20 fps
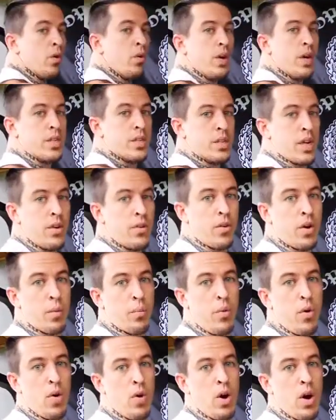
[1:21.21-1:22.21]
to do eccentric
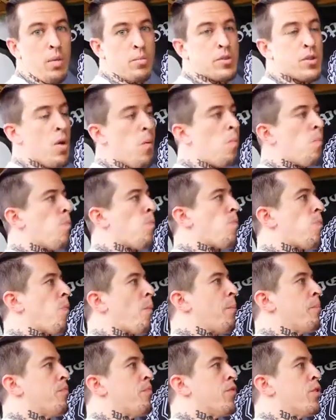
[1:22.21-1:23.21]
pull-ups.
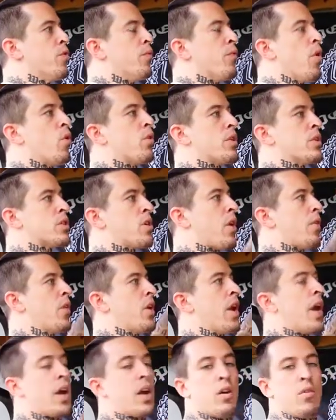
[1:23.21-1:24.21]
You focus on the
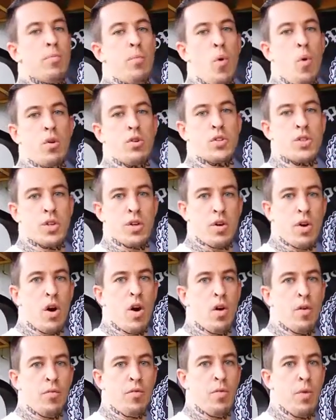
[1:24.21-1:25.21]
negative portion
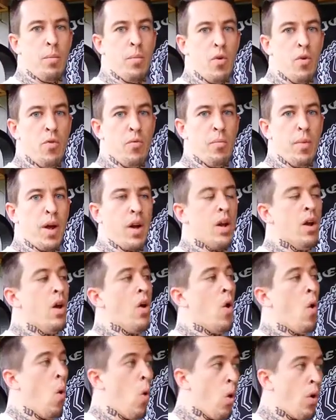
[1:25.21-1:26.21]
of the movement.
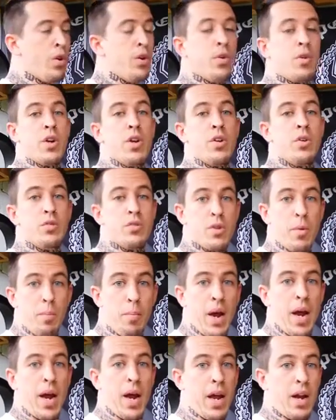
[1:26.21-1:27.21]
Or you can use a
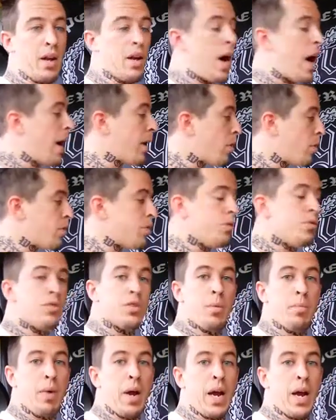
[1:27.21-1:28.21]
band. I don't
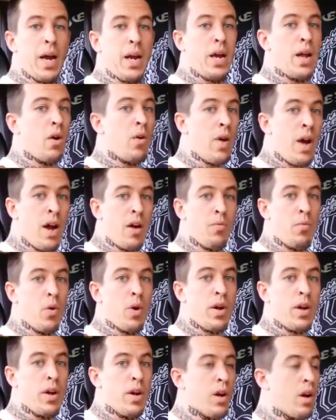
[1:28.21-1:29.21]
use a band. I don't have
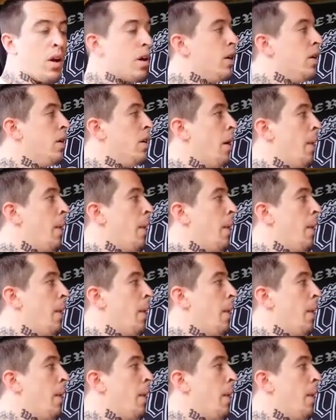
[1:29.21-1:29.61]
one here.